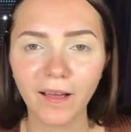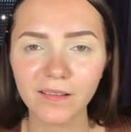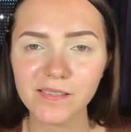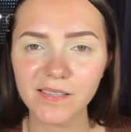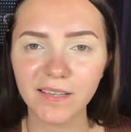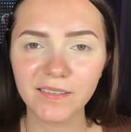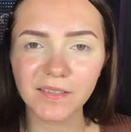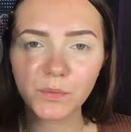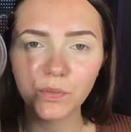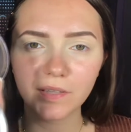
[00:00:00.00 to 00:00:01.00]
I'll set
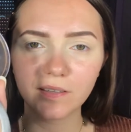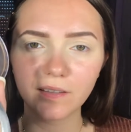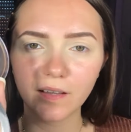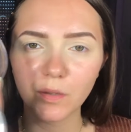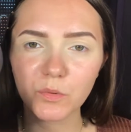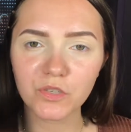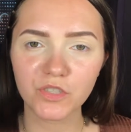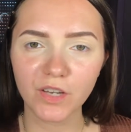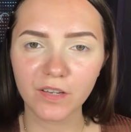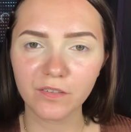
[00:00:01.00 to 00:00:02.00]
it with yellow
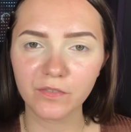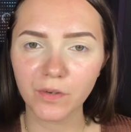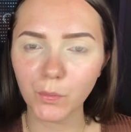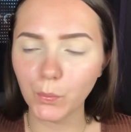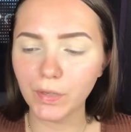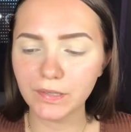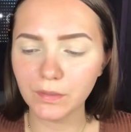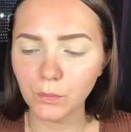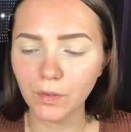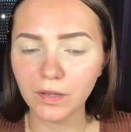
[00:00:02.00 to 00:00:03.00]
shade from Wet
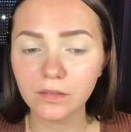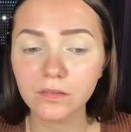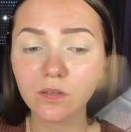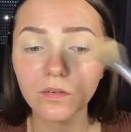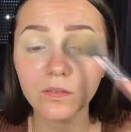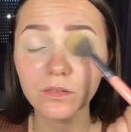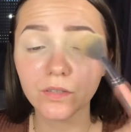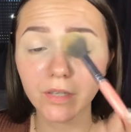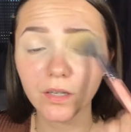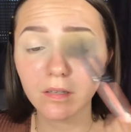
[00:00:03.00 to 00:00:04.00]
n Wild
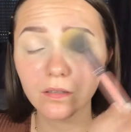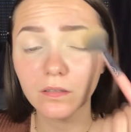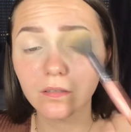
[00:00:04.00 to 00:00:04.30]
Contour Kit.